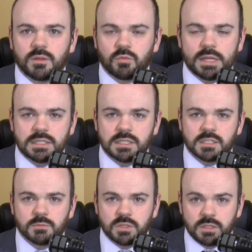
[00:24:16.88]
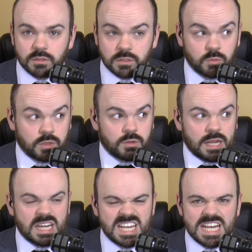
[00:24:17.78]
racism to the other side without
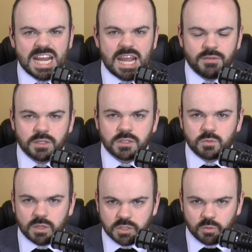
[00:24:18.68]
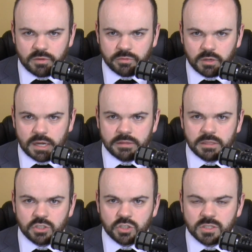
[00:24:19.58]
any evidence whatsoever, and
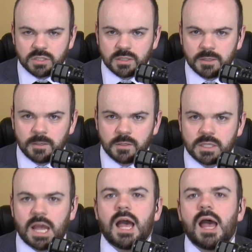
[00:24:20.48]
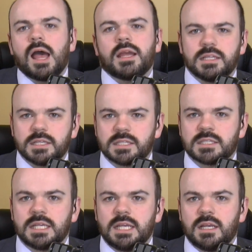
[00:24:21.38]
they just say, you
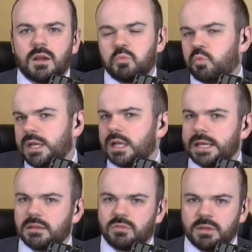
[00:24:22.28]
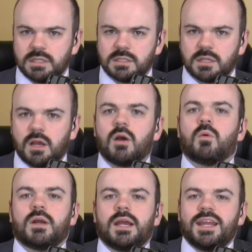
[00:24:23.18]
see, we like this.
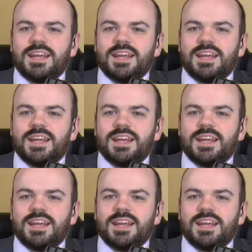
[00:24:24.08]
racism